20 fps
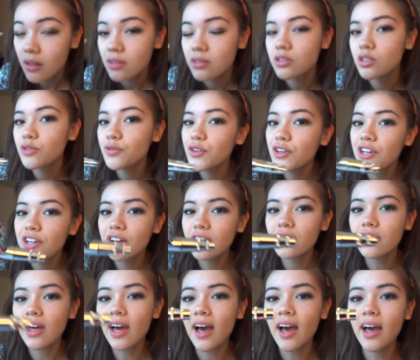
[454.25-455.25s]
So if you hear
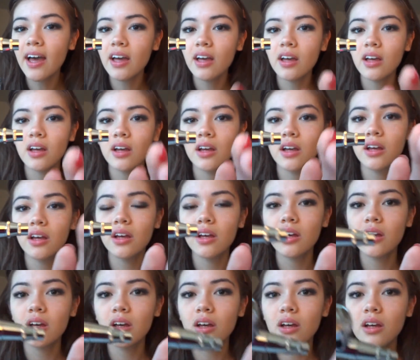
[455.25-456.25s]
that,
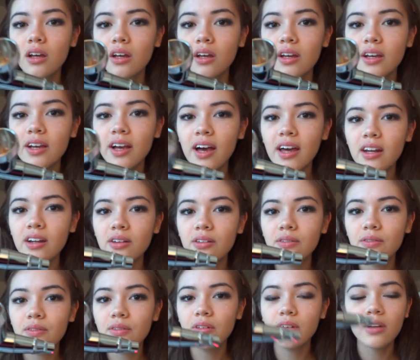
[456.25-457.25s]
it kind
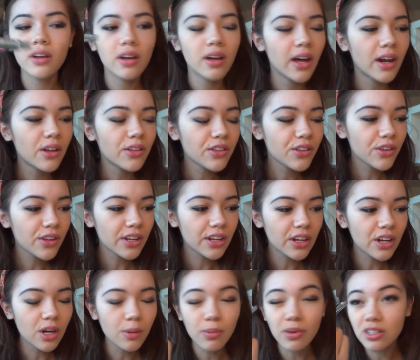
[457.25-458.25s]
of, I don't think you can
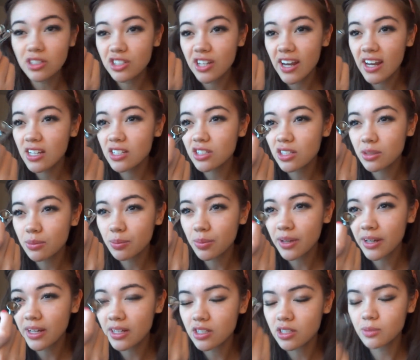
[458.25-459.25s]
hear it, but change in
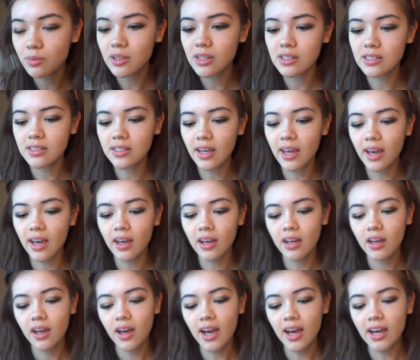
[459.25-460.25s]
pitch means that
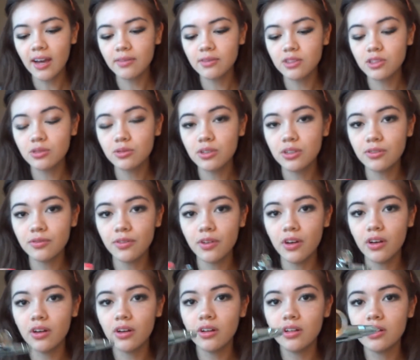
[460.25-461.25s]
I have to
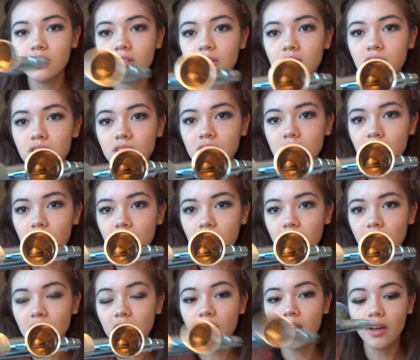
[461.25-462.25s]
refill because there's
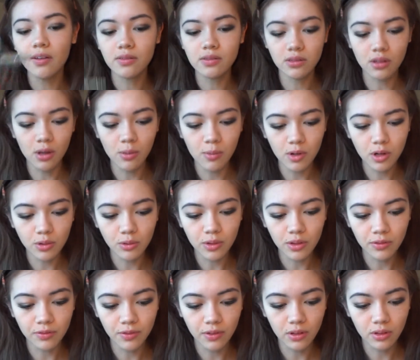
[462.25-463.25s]
nothing left. So I'm going to
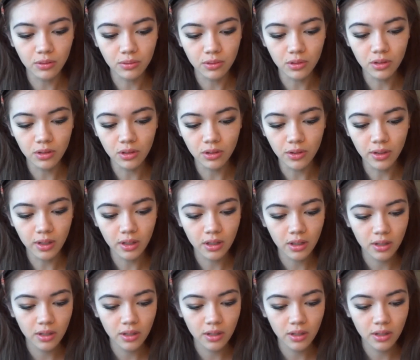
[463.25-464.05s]
refill real quick.